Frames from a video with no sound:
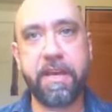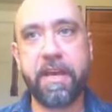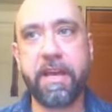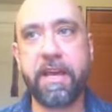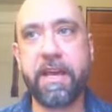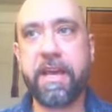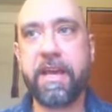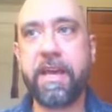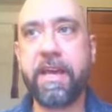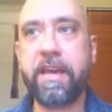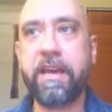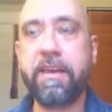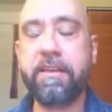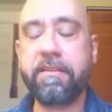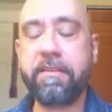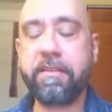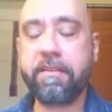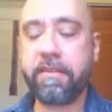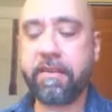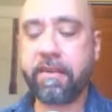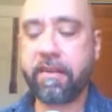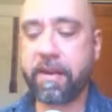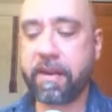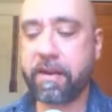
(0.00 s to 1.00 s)
And
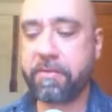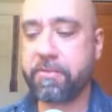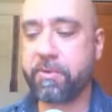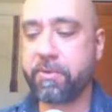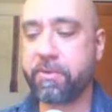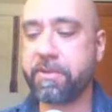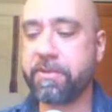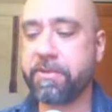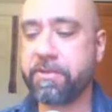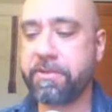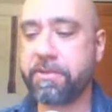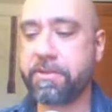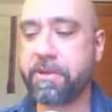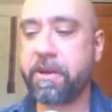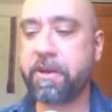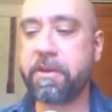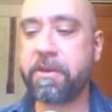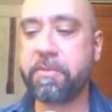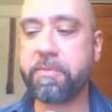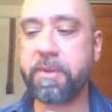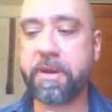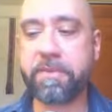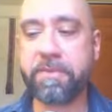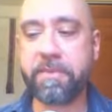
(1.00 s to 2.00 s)
I'm going to talk
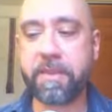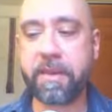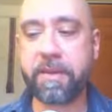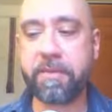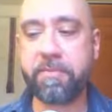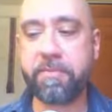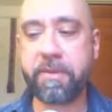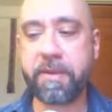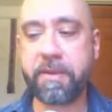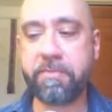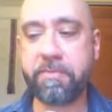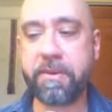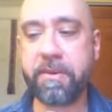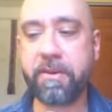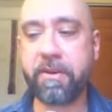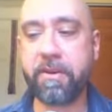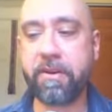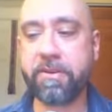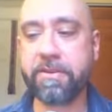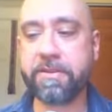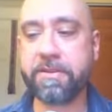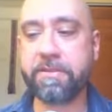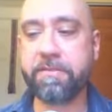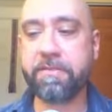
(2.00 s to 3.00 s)
about that a bit
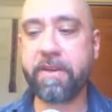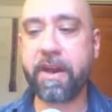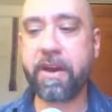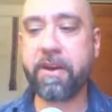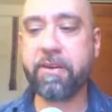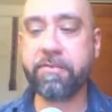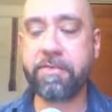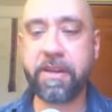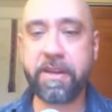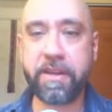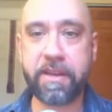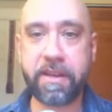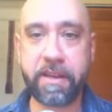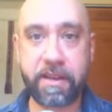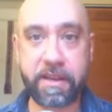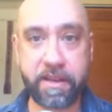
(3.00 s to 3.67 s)
because of how then